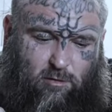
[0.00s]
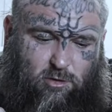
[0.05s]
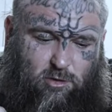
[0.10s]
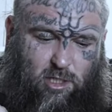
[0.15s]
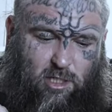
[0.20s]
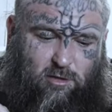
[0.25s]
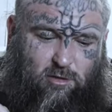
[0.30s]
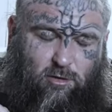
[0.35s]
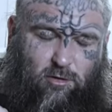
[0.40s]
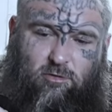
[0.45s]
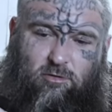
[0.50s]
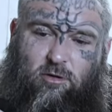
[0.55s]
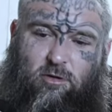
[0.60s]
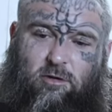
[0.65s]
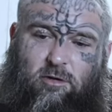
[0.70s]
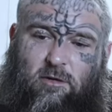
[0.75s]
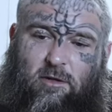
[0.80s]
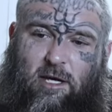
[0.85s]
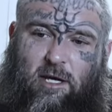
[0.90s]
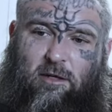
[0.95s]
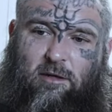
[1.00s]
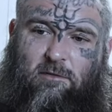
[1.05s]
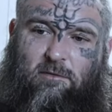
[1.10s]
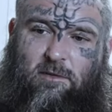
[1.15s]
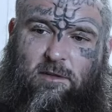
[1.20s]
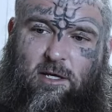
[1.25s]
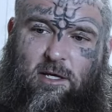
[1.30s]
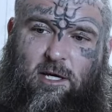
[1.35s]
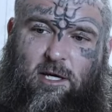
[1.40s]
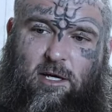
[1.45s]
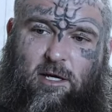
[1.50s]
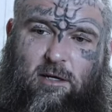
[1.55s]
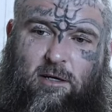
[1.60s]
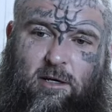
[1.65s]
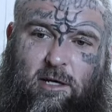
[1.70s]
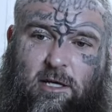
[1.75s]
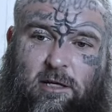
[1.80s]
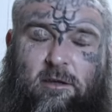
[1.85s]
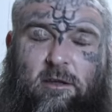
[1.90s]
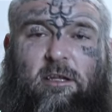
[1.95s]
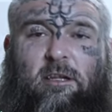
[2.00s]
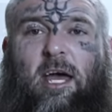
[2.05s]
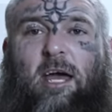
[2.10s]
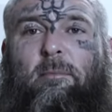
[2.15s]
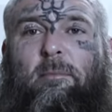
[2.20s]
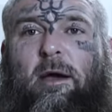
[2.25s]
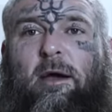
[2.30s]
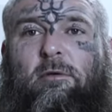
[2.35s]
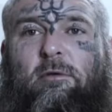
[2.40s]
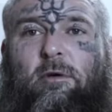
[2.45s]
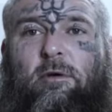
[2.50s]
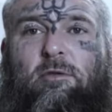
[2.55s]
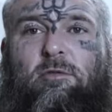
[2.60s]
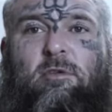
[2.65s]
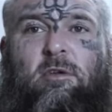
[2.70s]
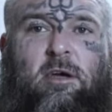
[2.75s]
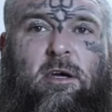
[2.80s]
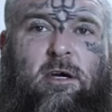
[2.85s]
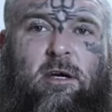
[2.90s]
chuck those onto the end of the day macros.